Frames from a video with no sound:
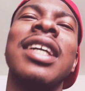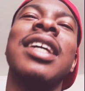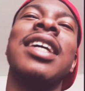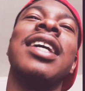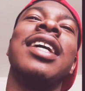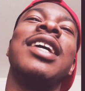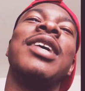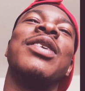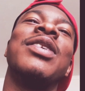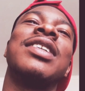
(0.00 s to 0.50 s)

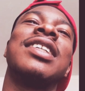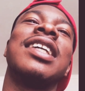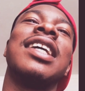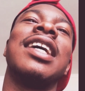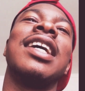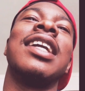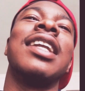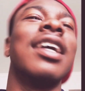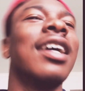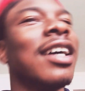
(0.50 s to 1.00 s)
he was
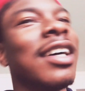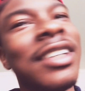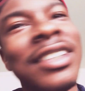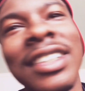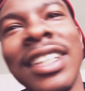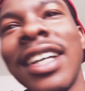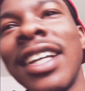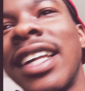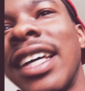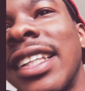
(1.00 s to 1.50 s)
saying, "Oh, you
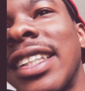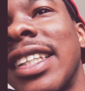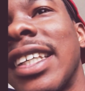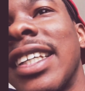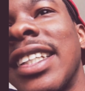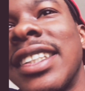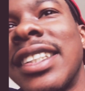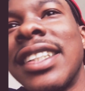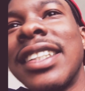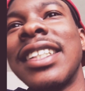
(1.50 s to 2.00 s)
sound like
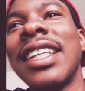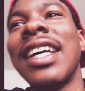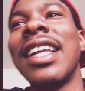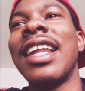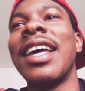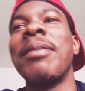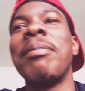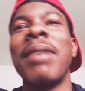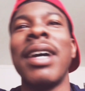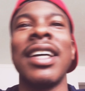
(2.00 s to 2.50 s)
this. It's not
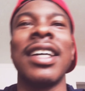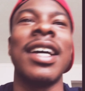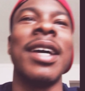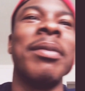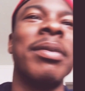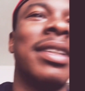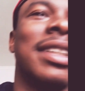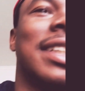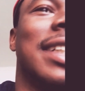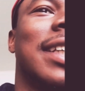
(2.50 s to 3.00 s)
like my cup
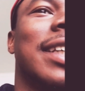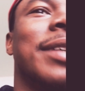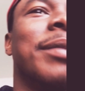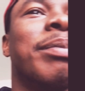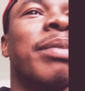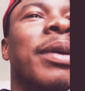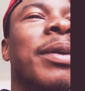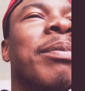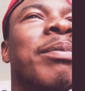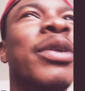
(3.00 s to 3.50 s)
of tea."
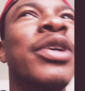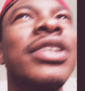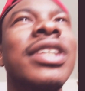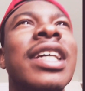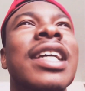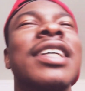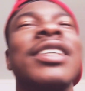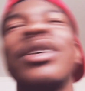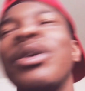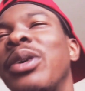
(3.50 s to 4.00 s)
But music
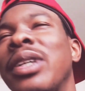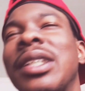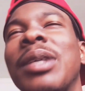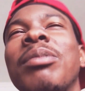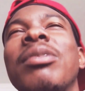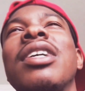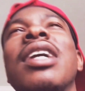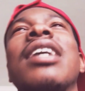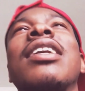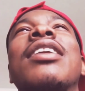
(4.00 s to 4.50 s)
is always
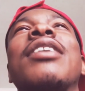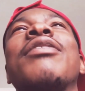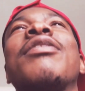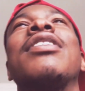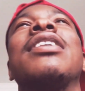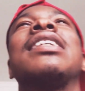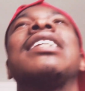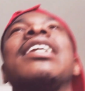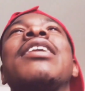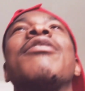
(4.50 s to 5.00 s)
subjective.
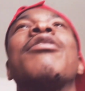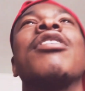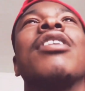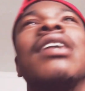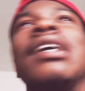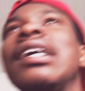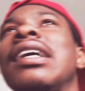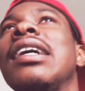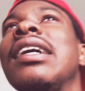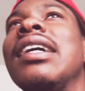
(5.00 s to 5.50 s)
It's never.
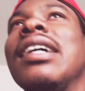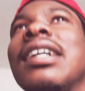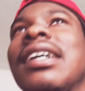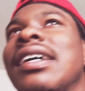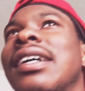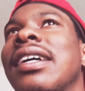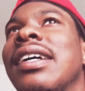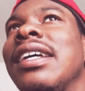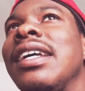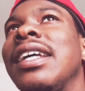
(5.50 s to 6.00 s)

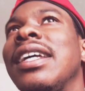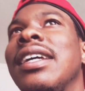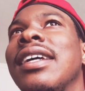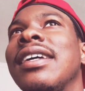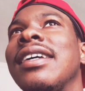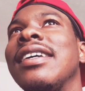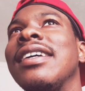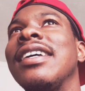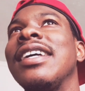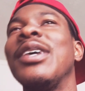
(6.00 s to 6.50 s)

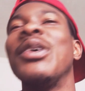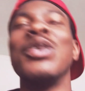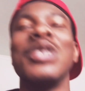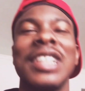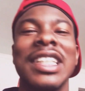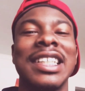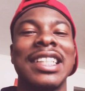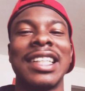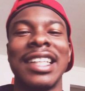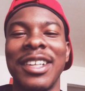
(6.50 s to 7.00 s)
He was
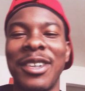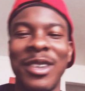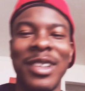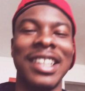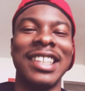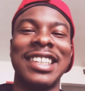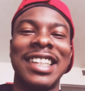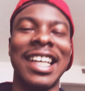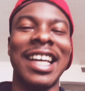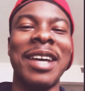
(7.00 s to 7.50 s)
just literally
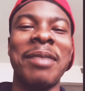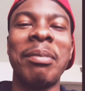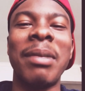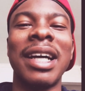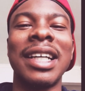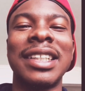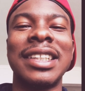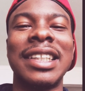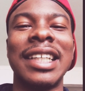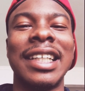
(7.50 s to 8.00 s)
saying my
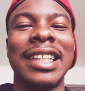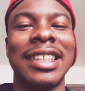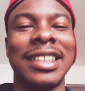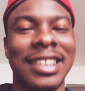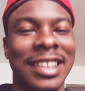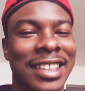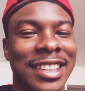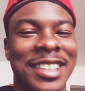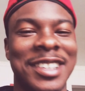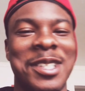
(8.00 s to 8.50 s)
shit is
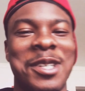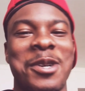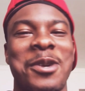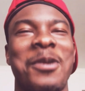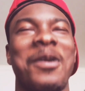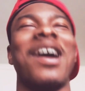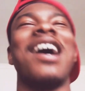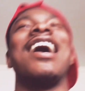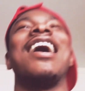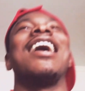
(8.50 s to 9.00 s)
just
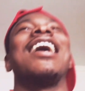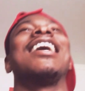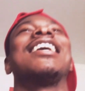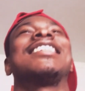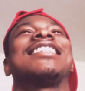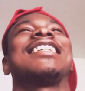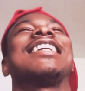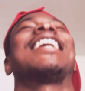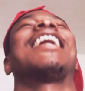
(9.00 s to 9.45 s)
trash, and